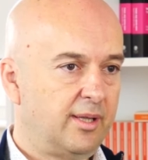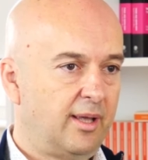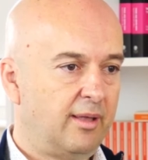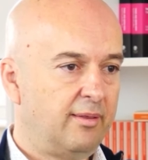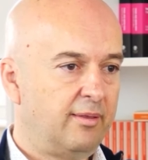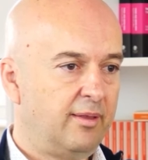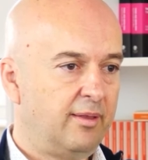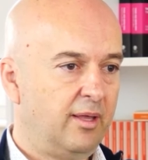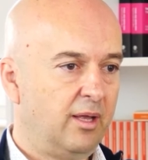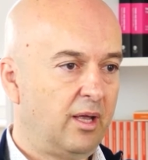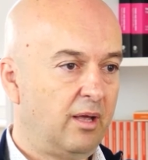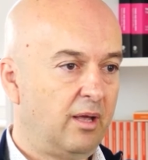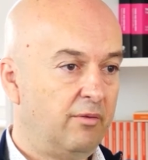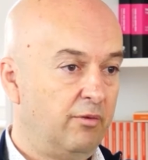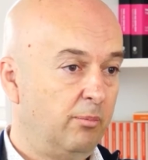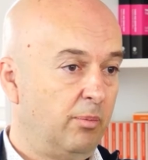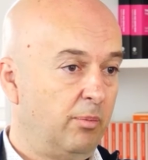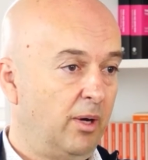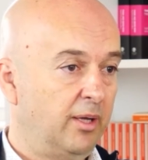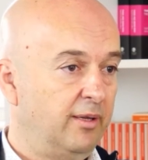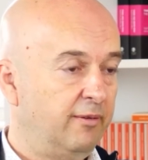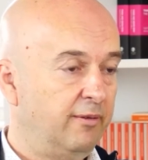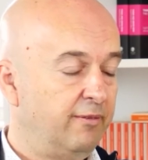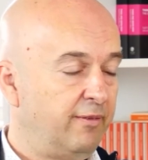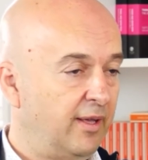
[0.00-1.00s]
think
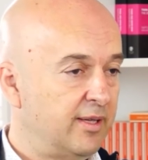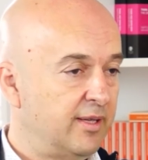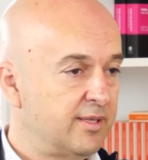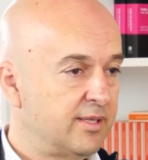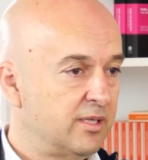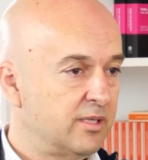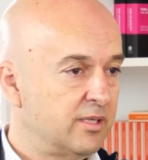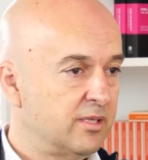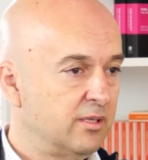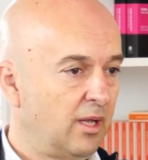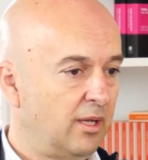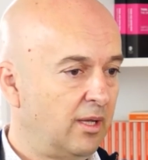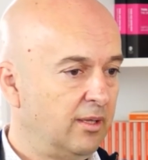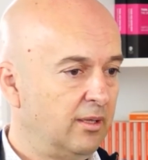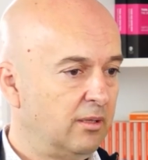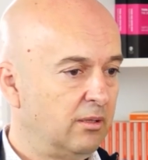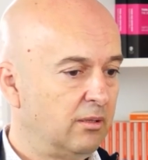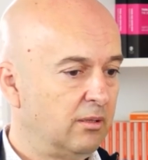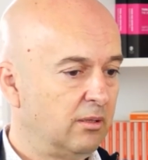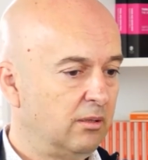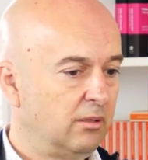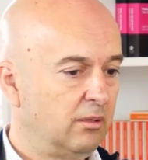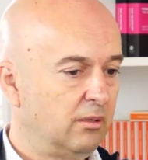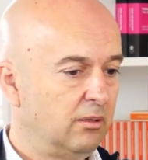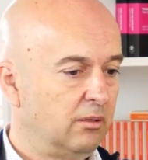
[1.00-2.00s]
everybody faces, not
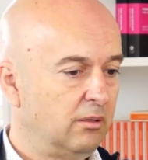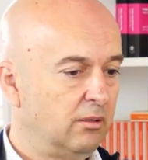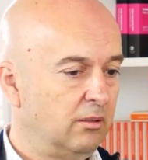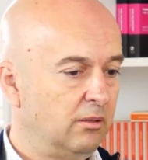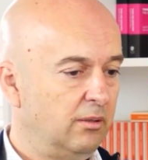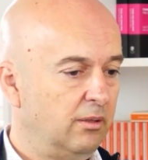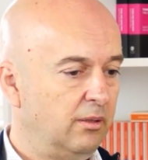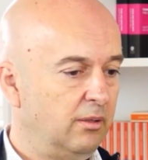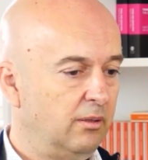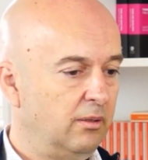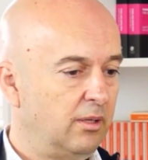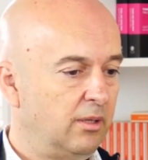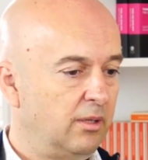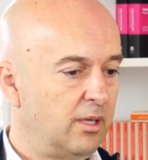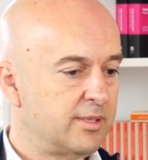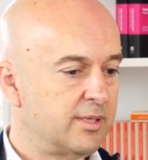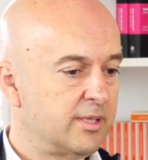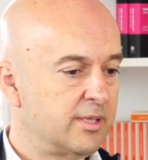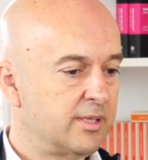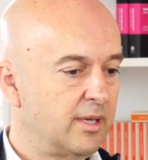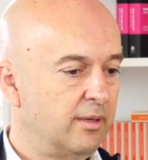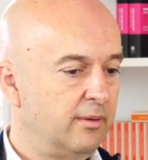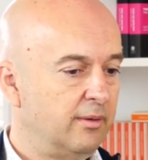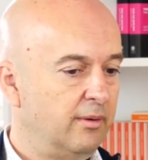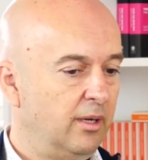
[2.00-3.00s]
uh,
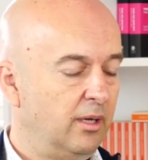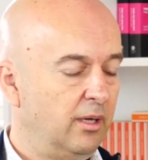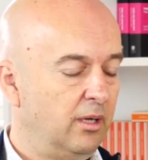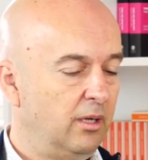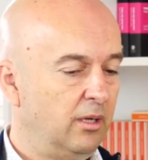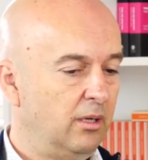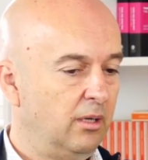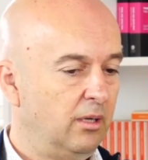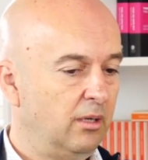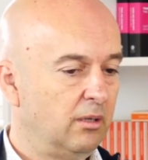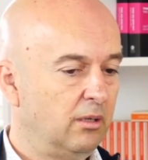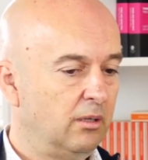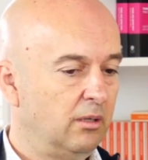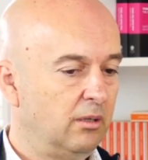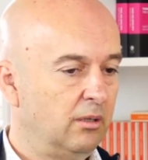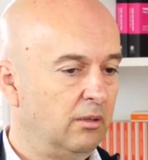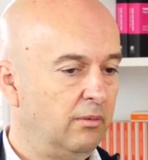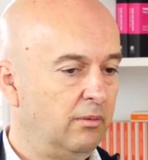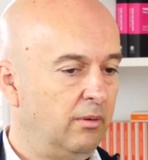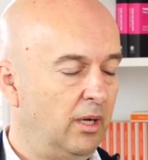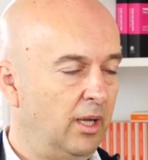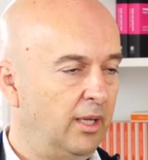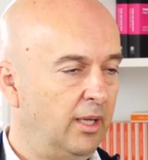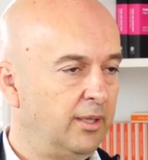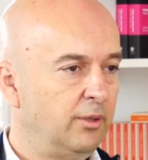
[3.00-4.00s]
necessarily uh,
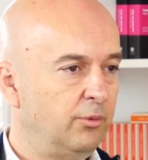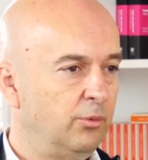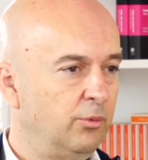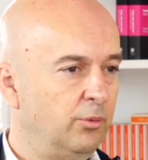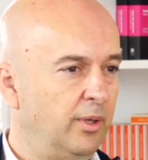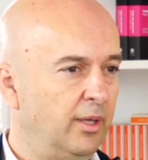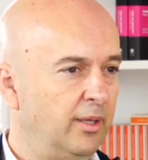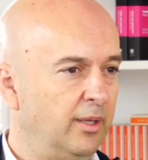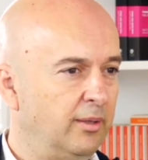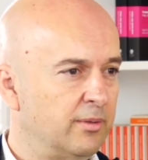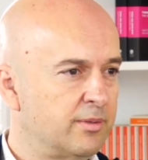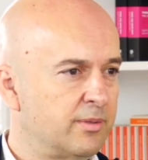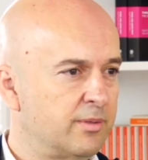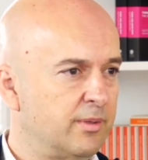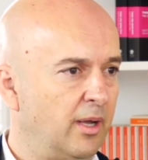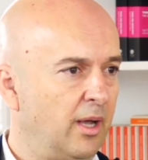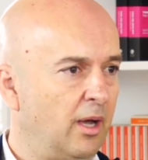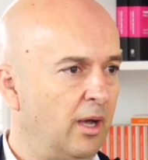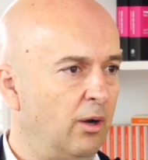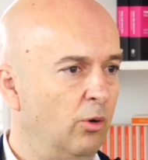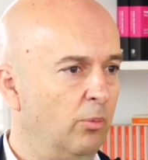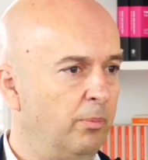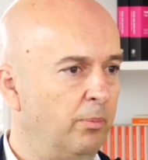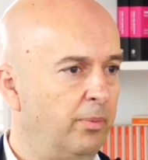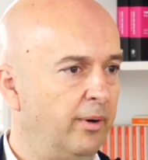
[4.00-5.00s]
related to the industry
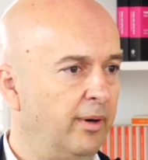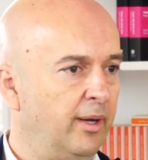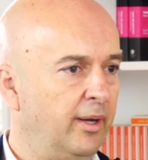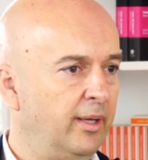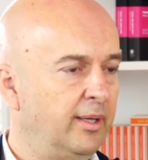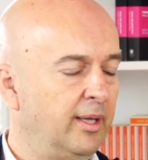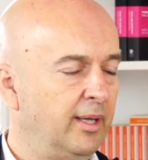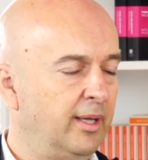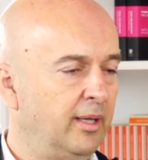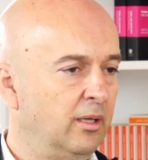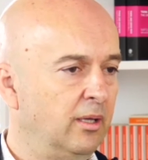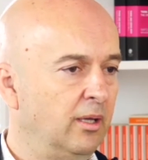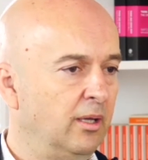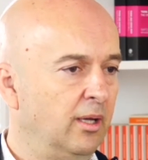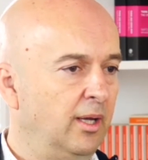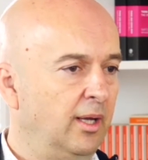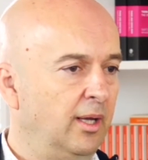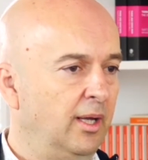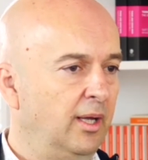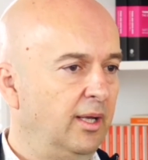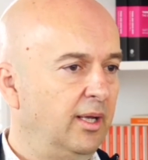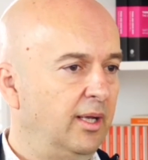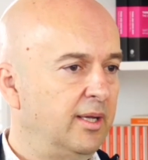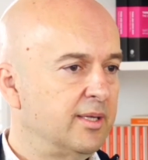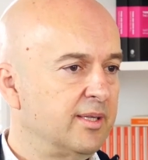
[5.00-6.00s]
I operate in,
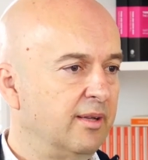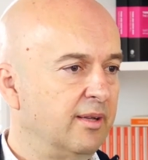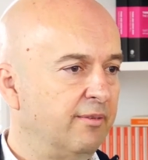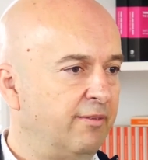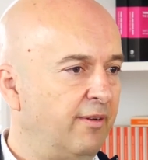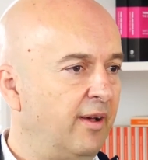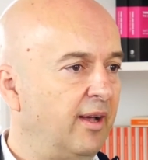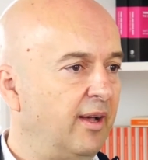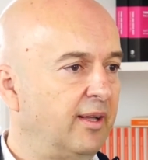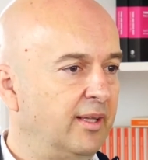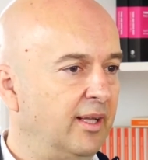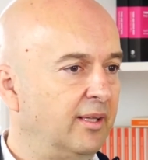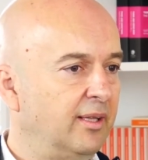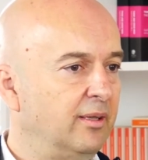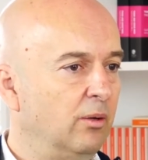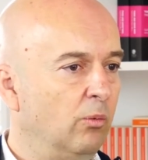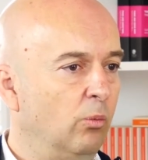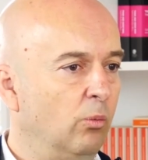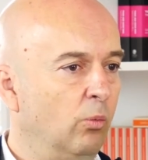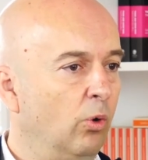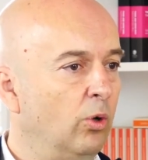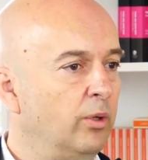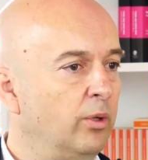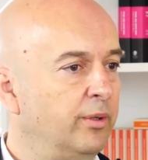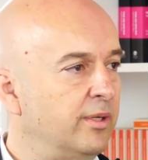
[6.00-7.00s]
is the fact that the
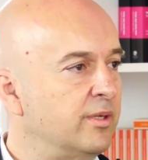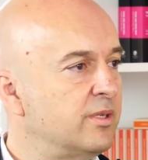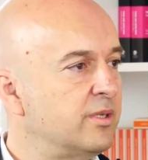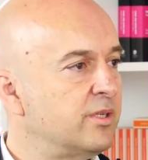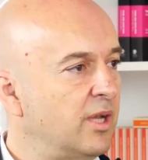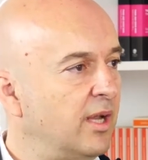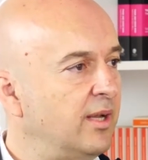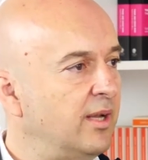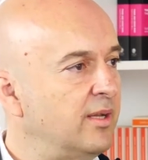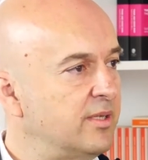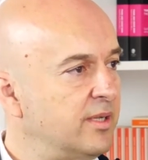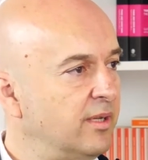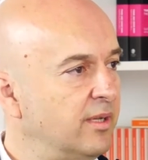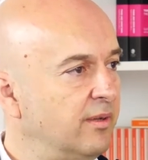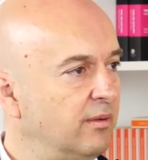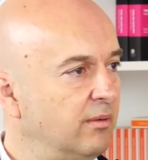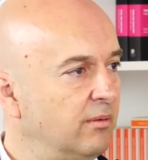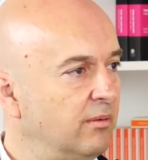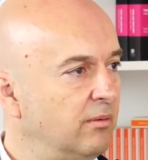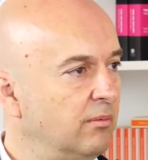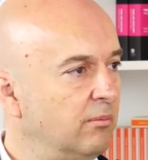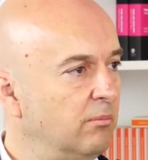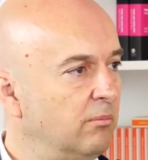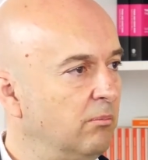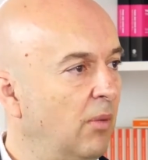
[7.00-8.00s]
world is
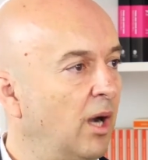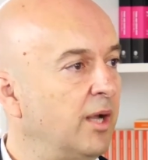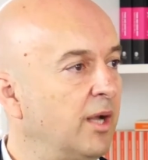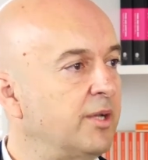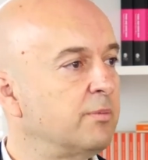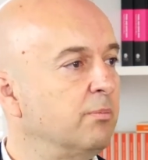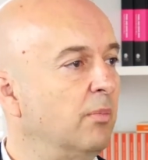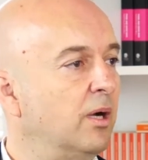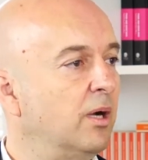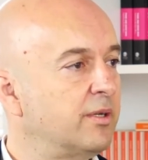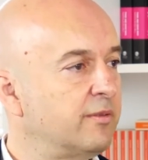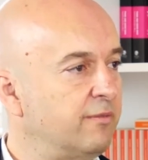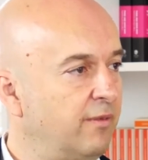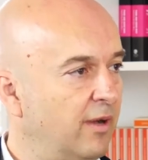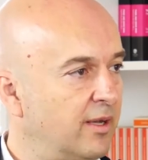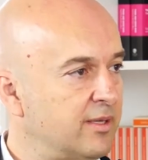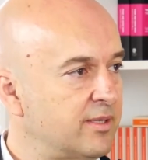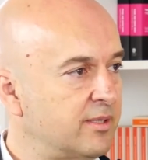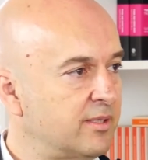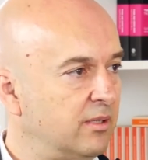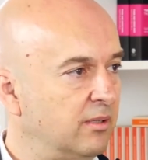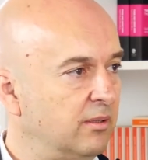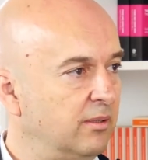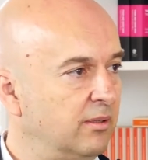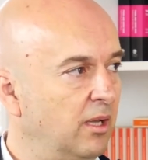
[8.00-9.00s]
changing much, much
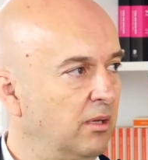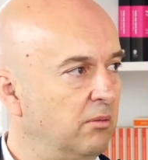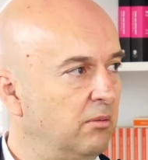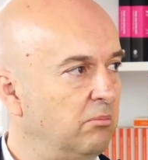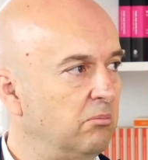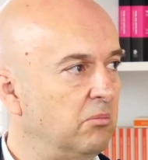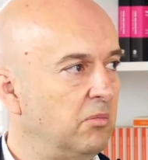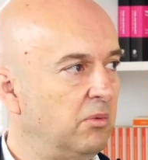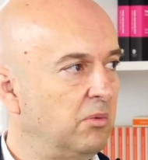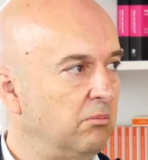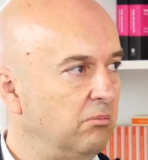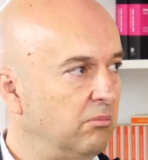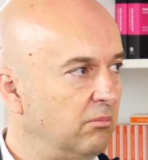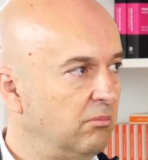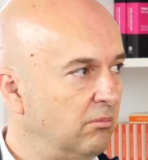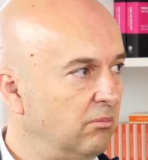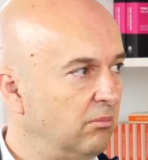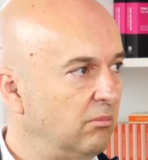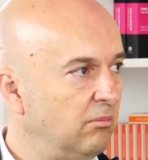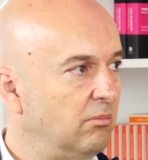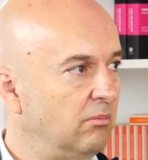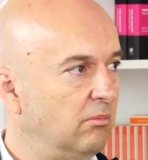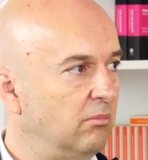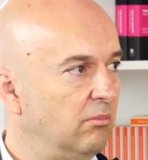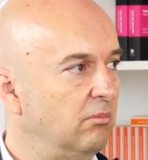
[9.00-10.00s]
faster
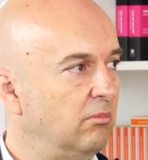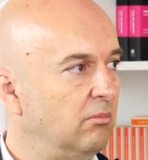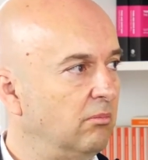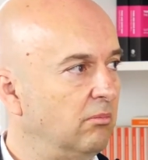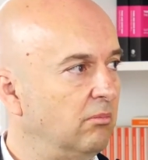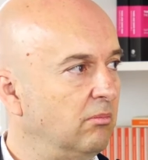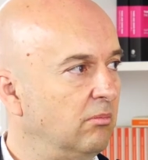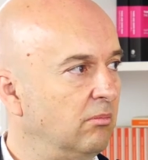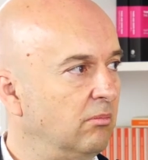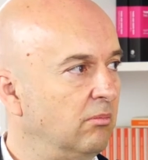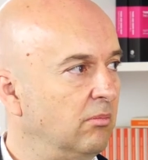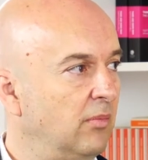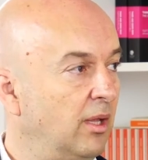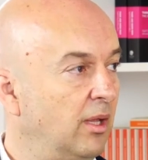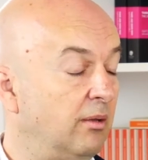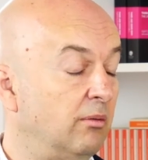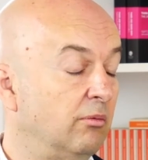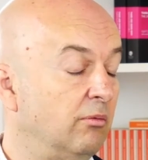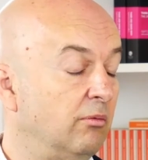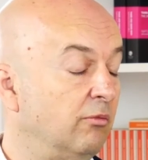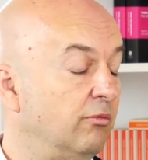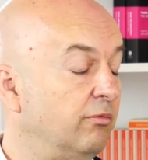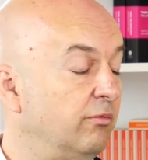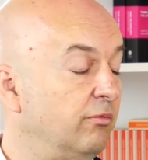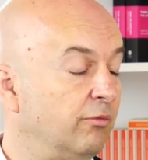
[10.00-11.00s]
than
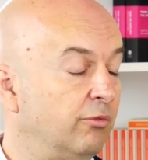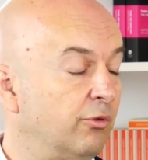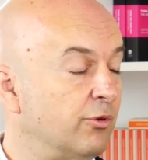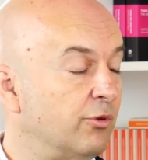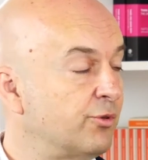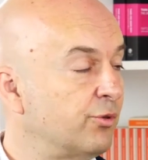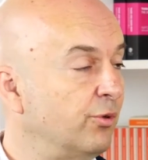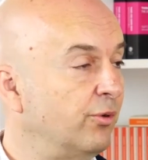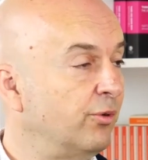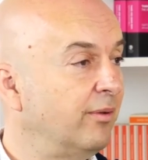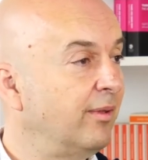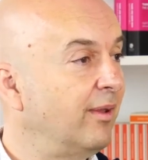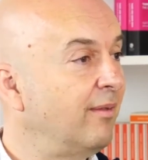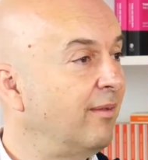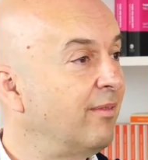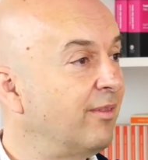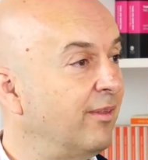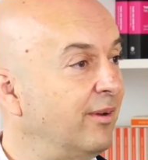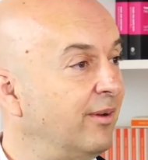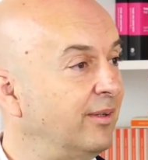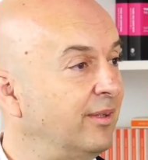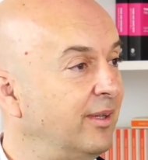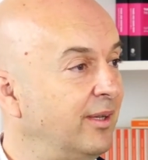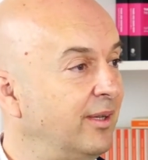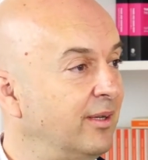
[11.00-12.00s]
than for sure than
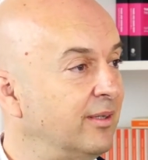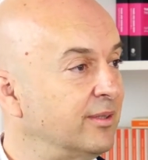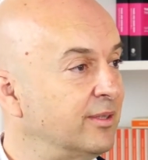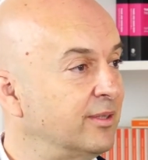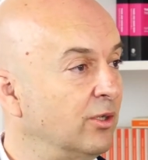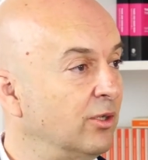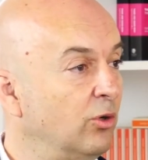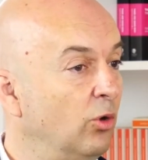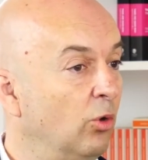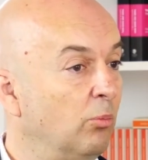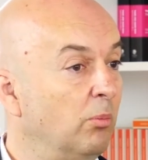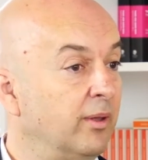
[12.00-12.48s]
30 years ago.